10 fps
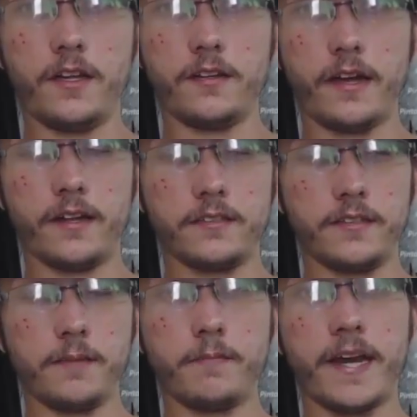and that
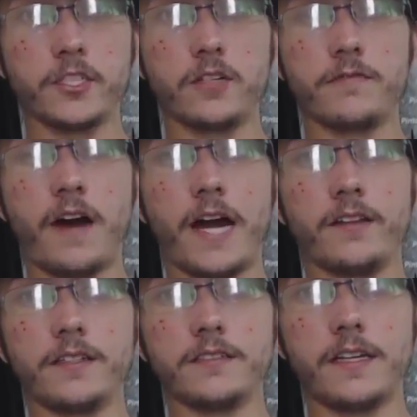is the major
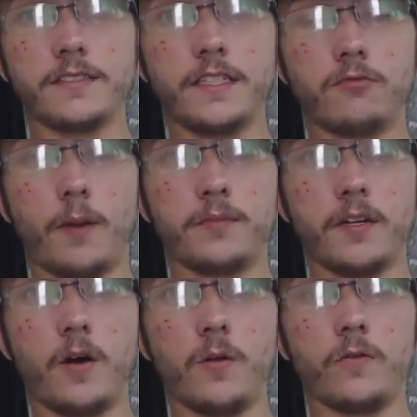violence that's
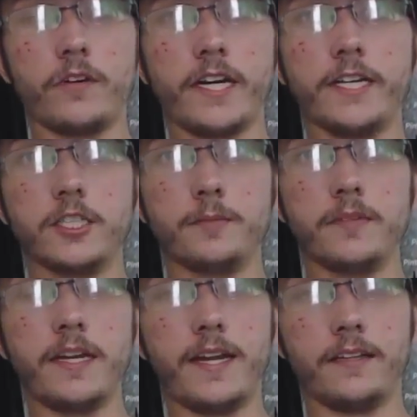erupting all over
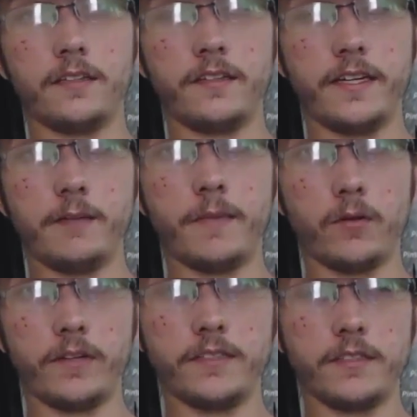Egypt and the
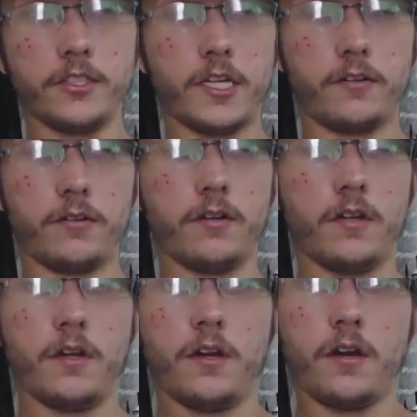Middle East in general.
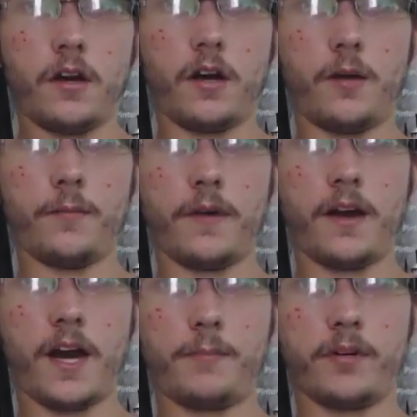
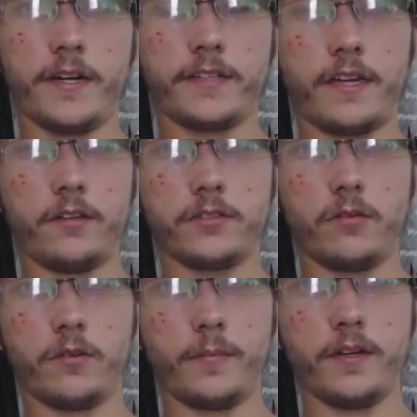Um, I predict that there's
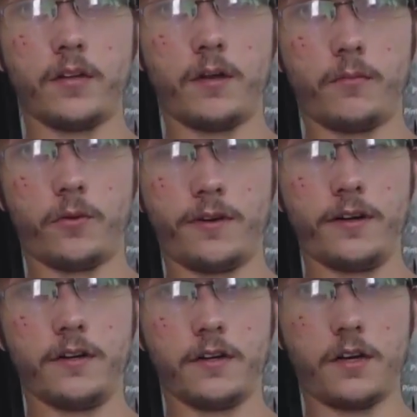going to be a lot
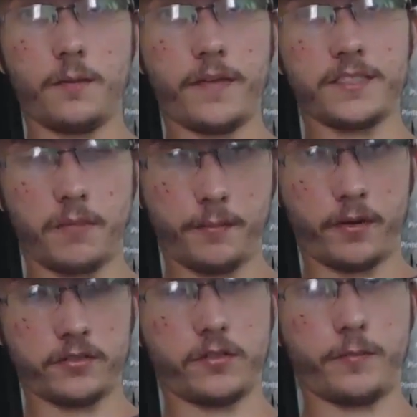more. Um, that's my
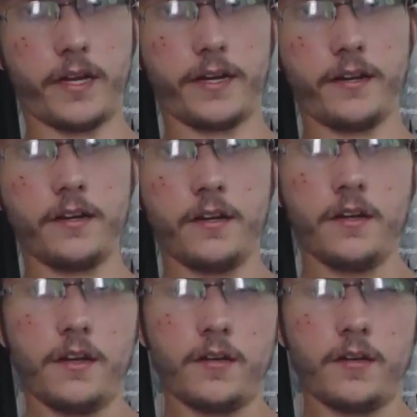personal opinion,